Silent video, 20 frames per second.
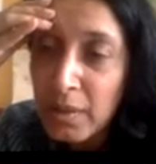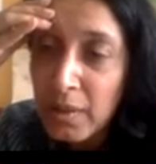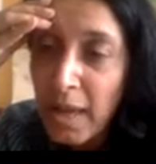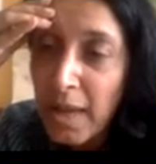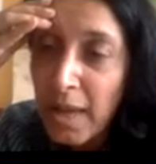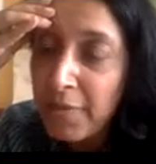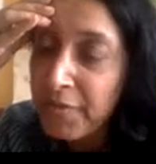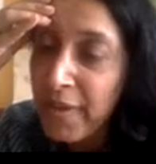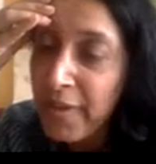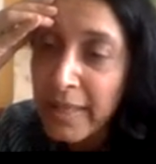
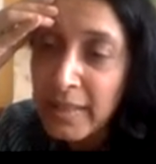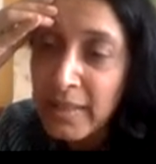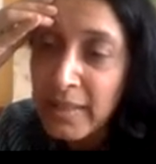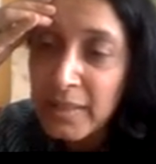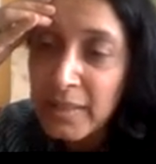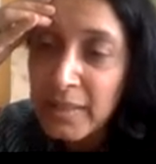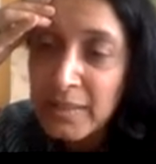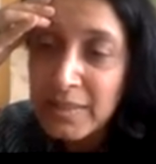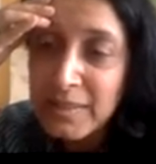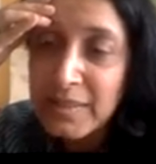I find
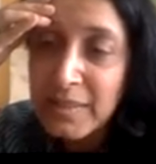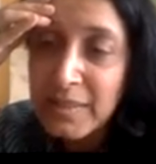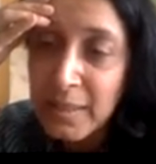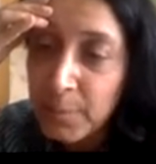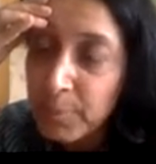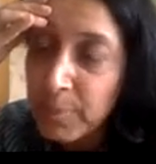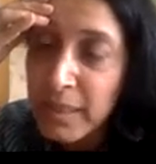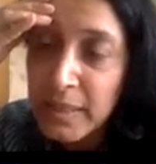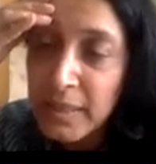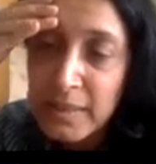it
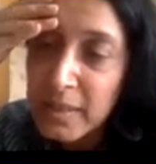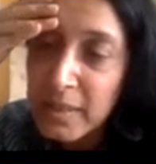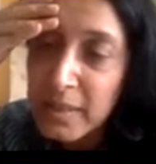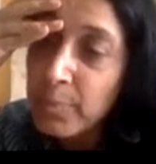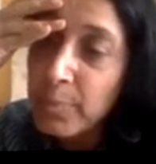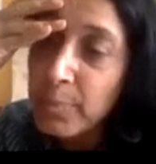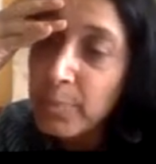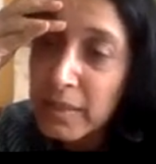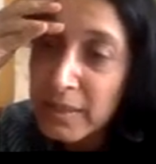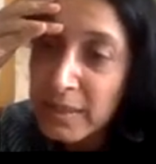deeply,
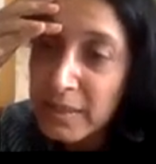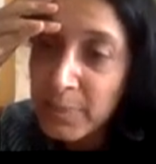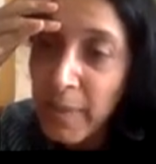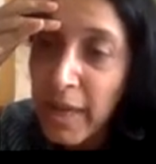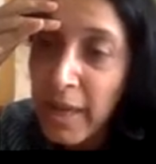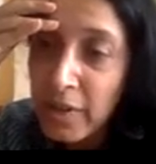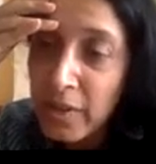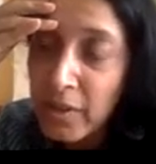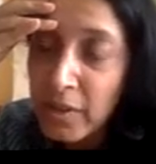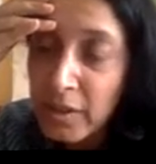deeply
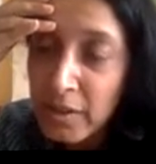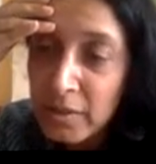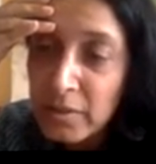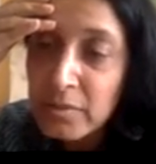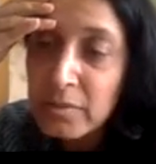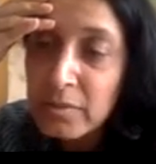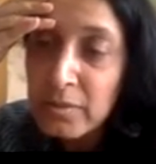inspiring.